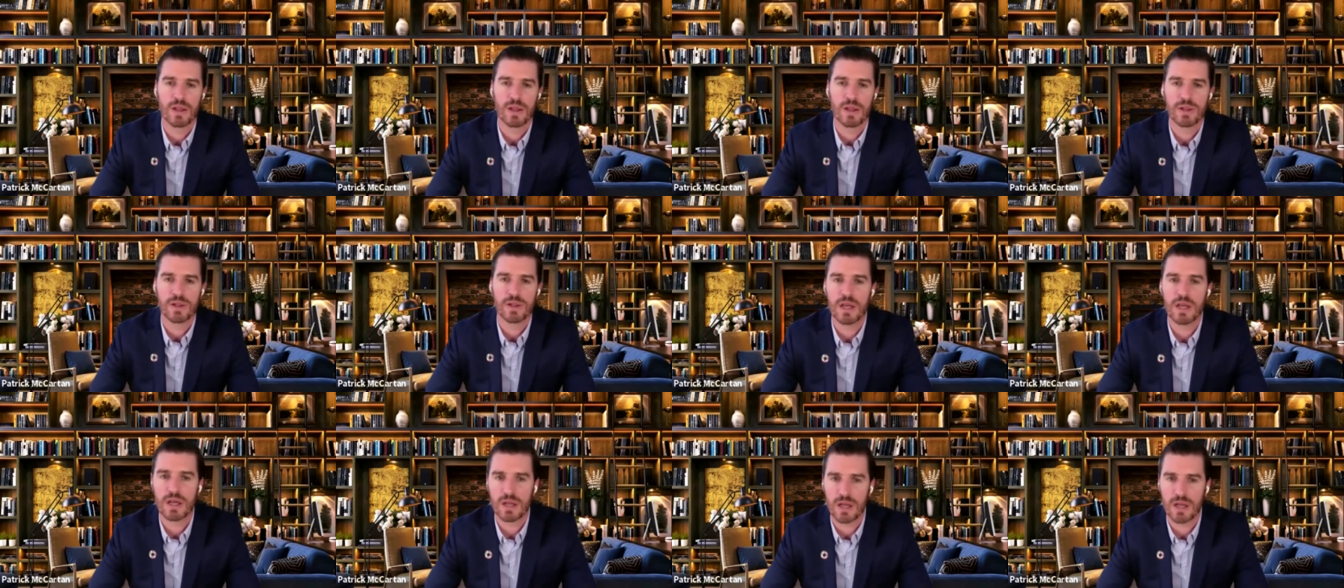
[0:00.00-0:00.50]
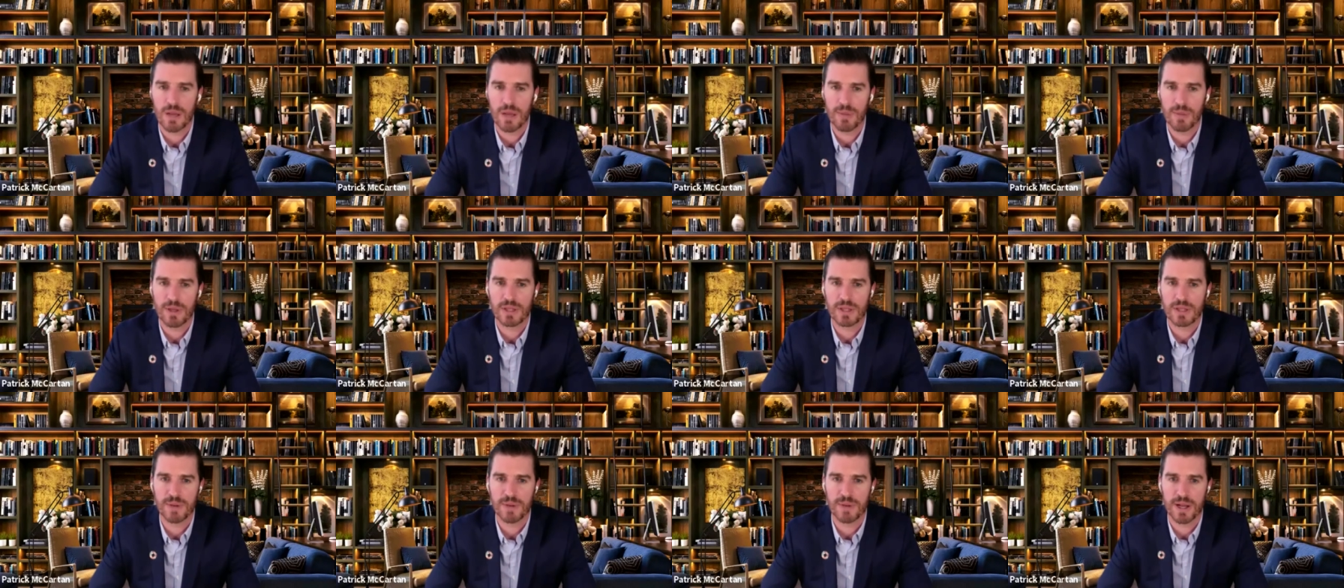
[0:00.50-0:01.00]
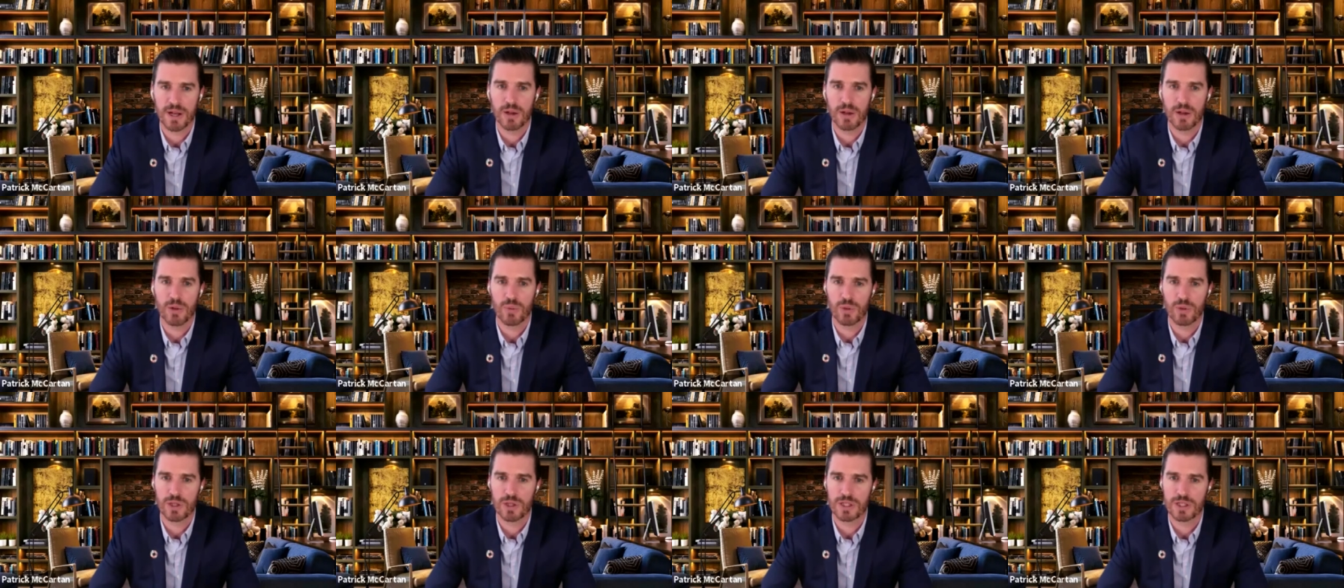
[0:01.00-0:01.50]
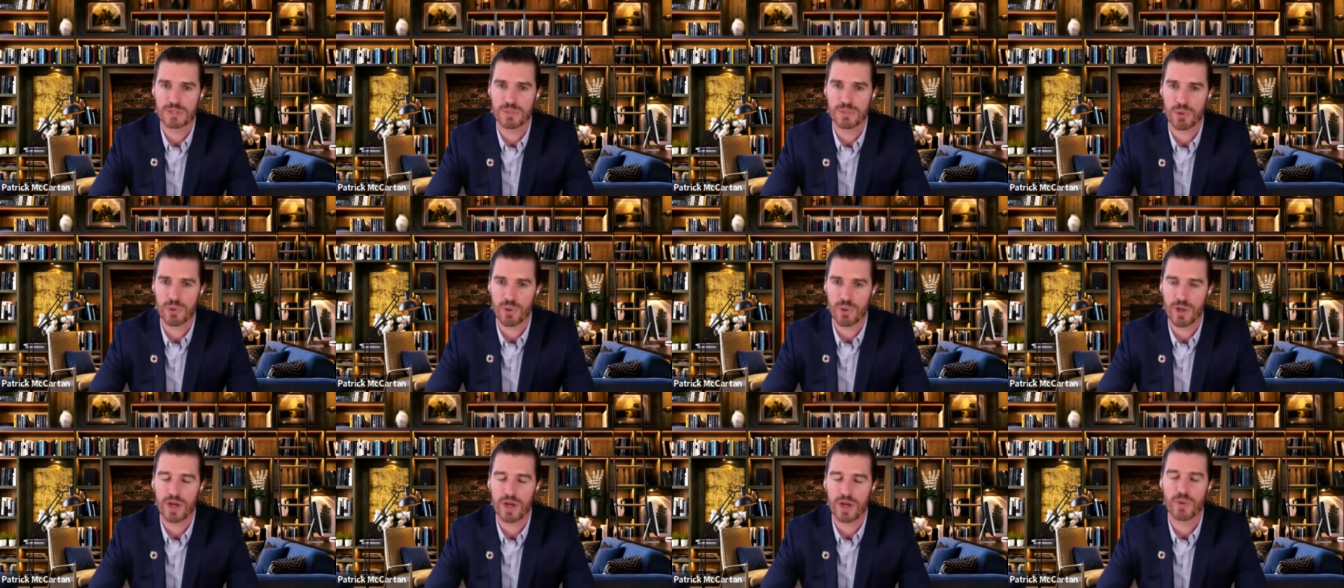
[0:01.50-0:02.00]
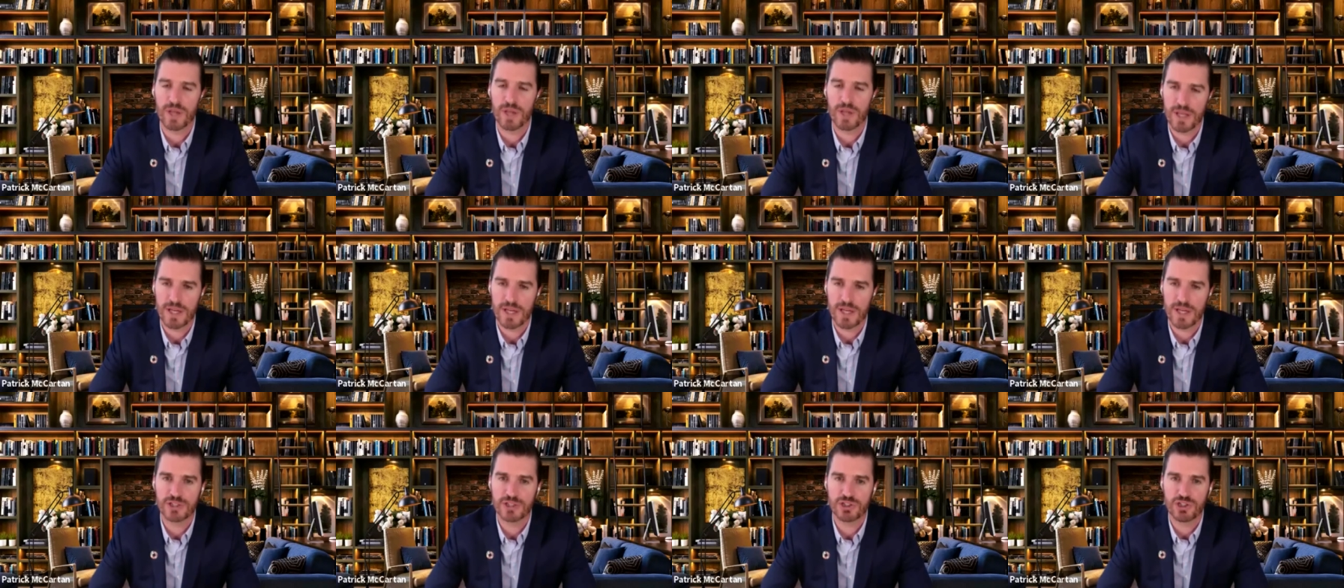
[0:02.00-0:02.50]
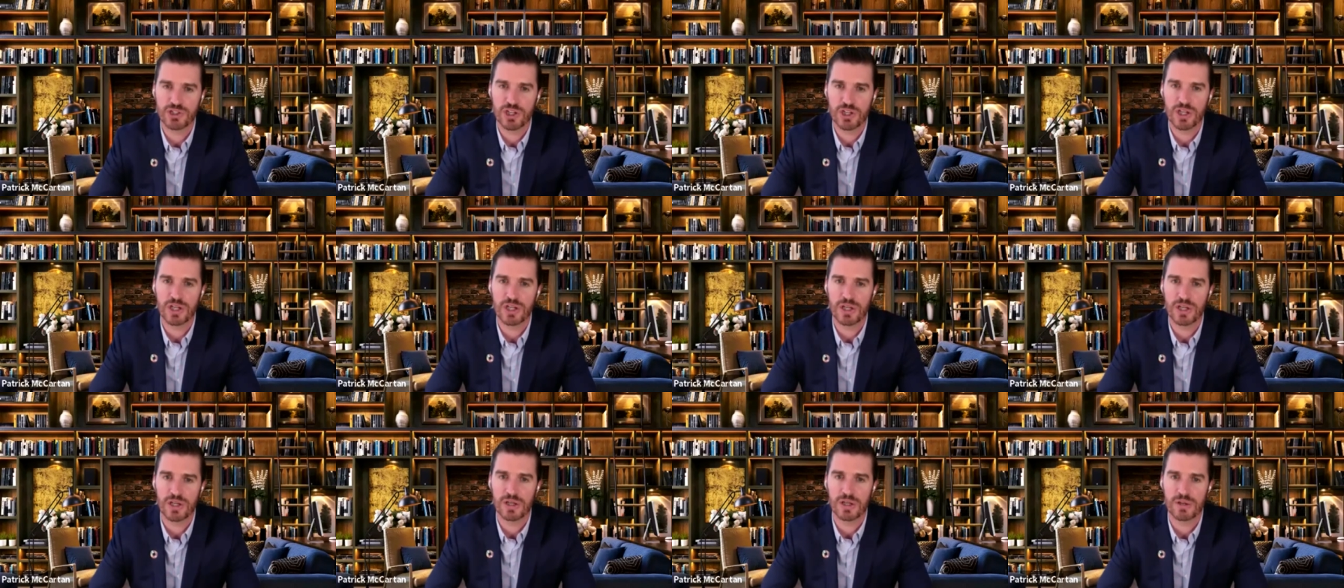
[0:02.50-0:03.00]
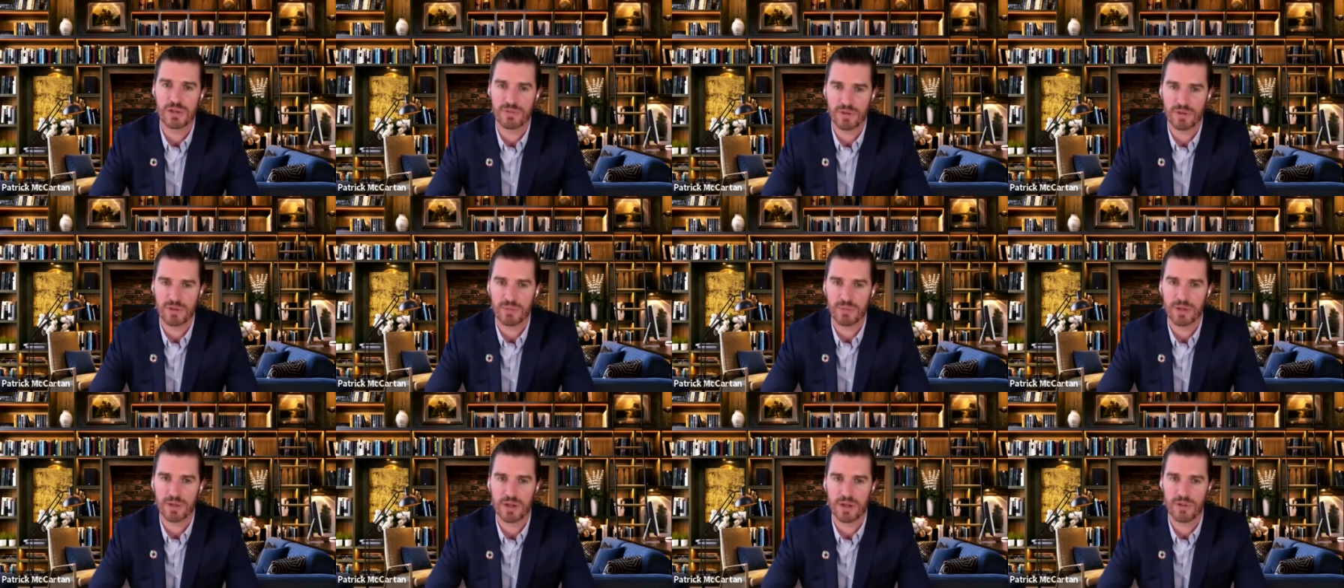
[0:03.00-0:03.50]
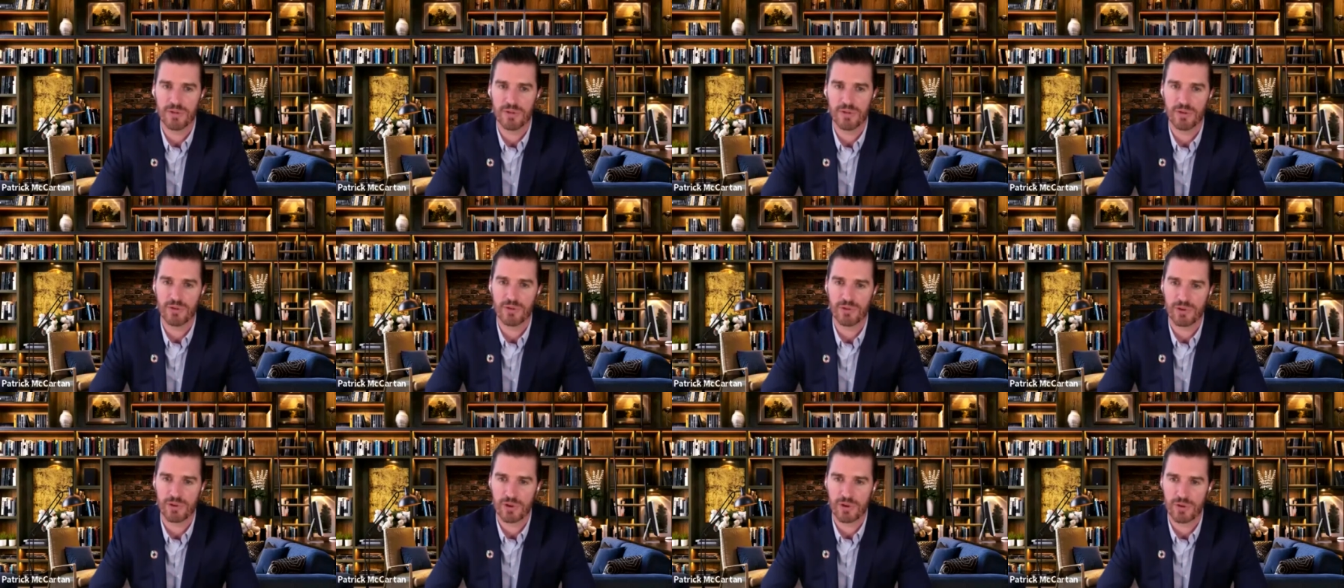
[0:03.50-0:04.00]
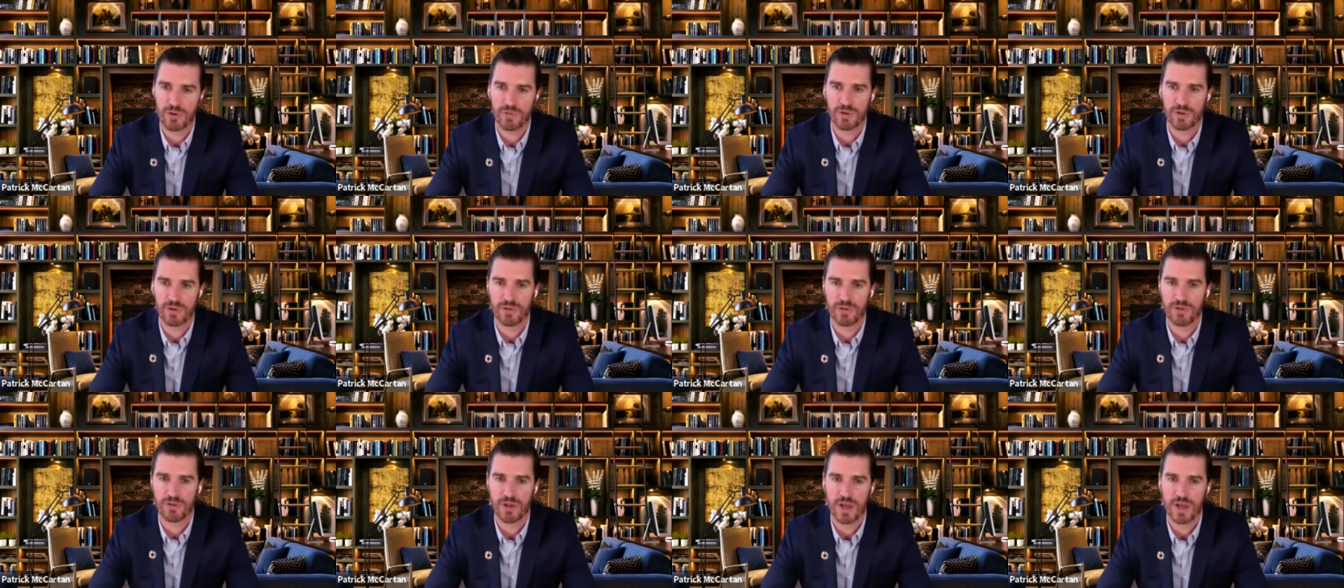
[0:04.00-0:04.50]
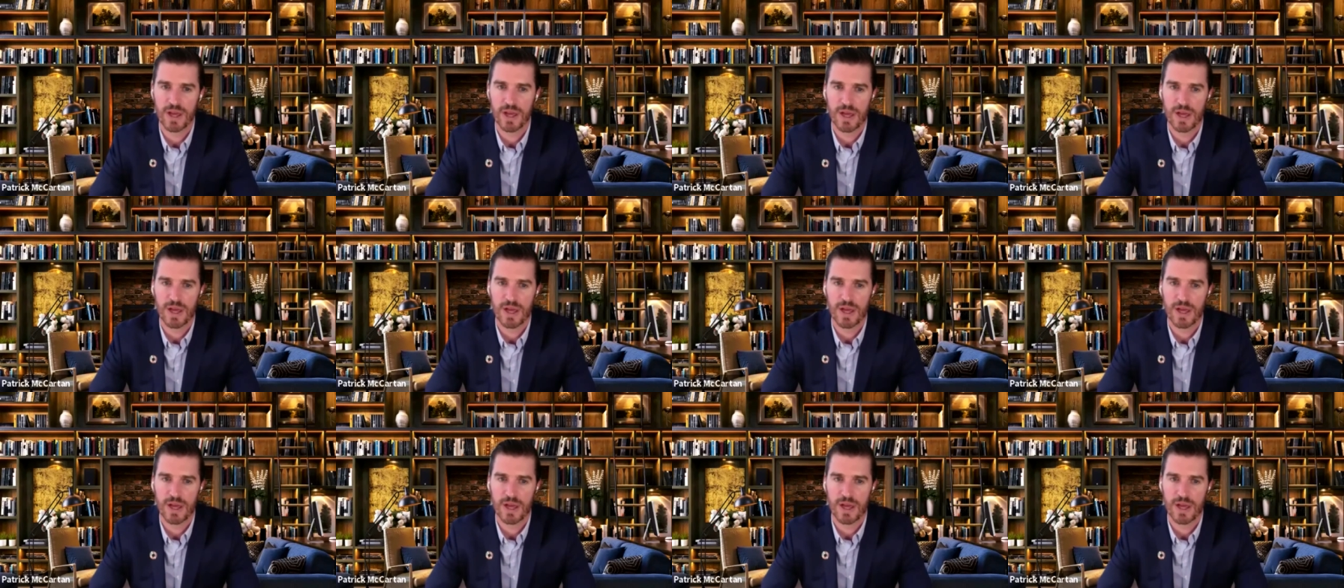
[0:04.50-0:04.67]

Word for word: The economics panel will explore how ESG, environmental social governance,